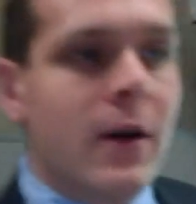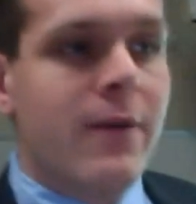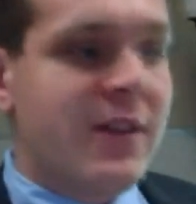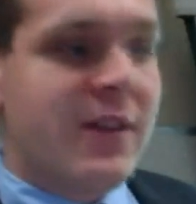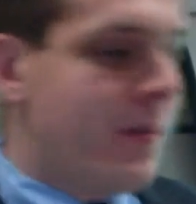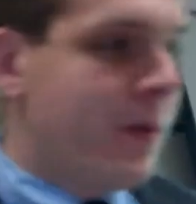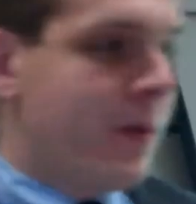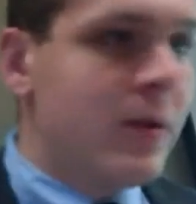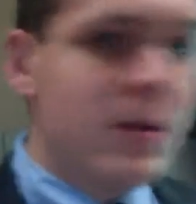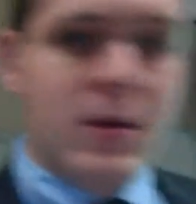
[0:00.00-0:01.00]
fee
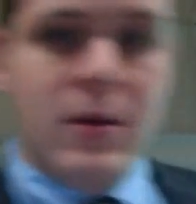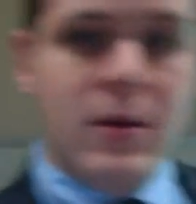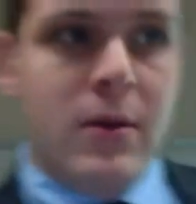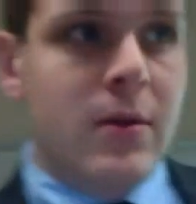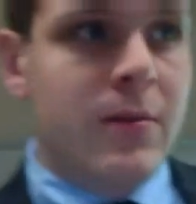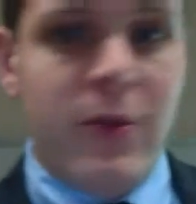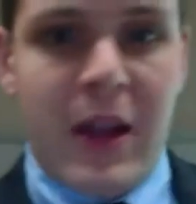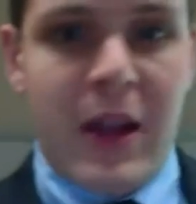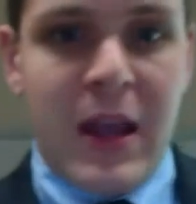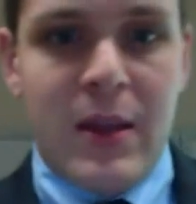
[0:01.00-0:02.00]
simple. Sorry, I
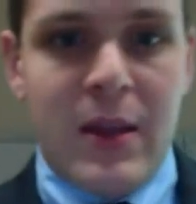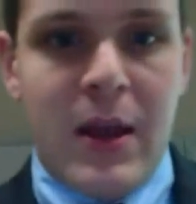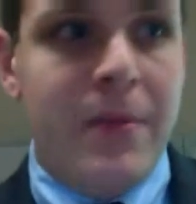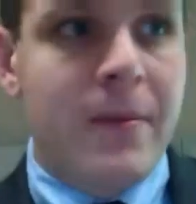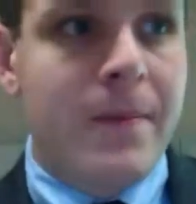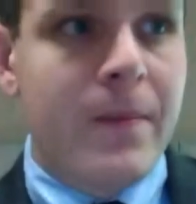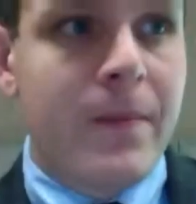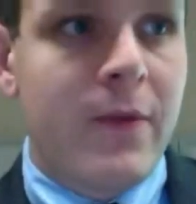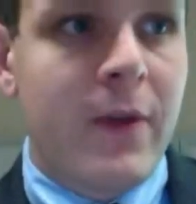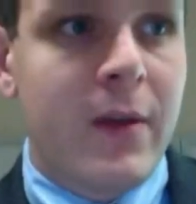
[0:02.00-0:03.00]
can't type.
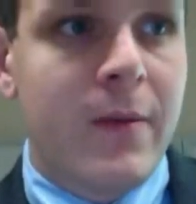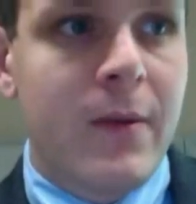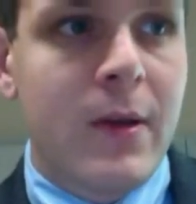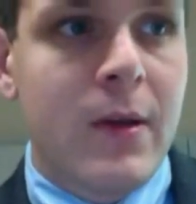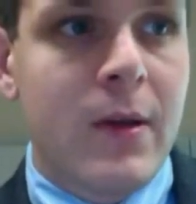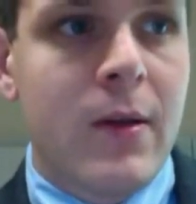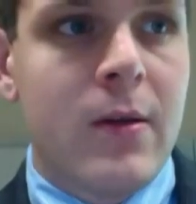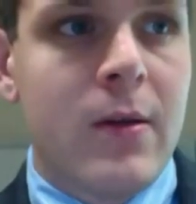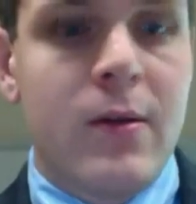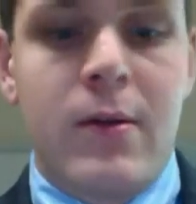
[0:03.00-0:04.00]
Fee
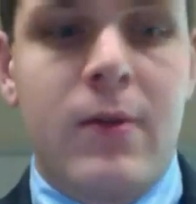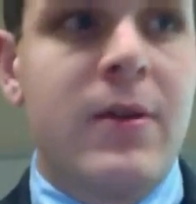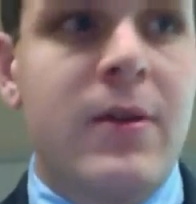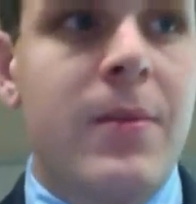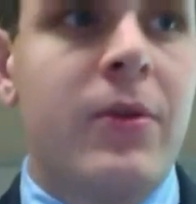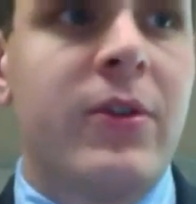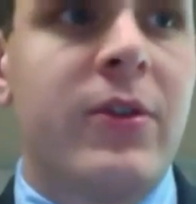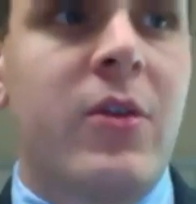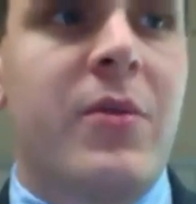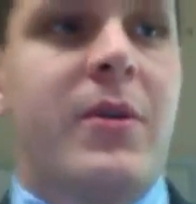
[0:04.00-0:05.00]
simple
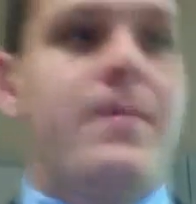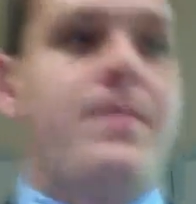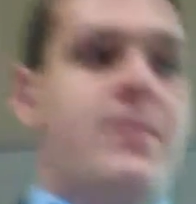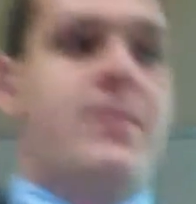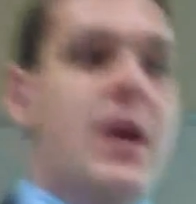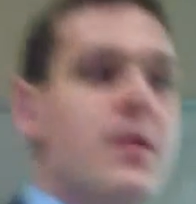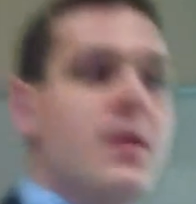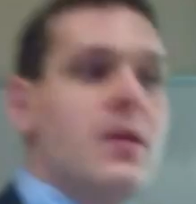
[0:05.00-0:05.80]
determinable. Okay.